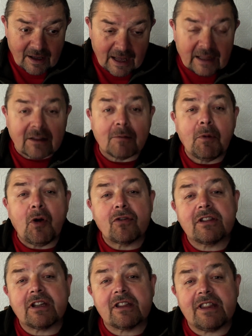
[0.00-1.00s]
And the
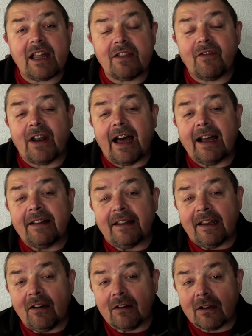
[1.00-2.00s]
most successful
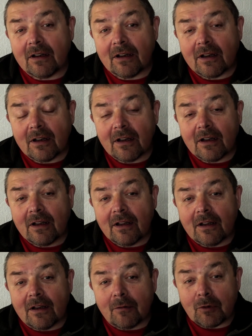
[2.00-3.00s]
idea
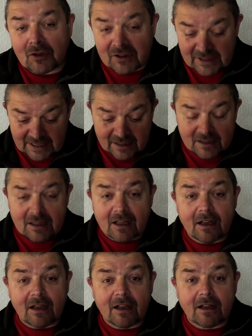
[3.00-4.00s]
was this
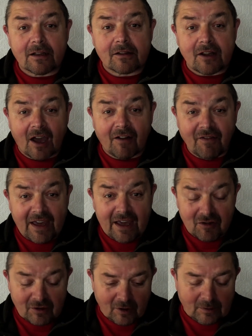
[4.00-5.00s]

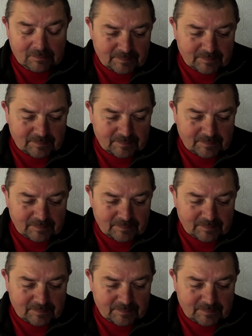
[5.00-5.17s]
starvationer.